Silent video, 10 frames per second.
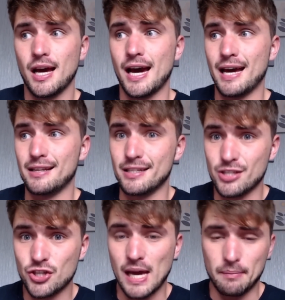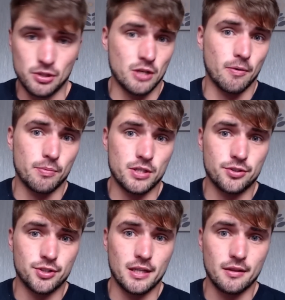and there's a championship
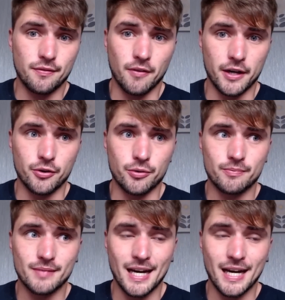opposition in the final,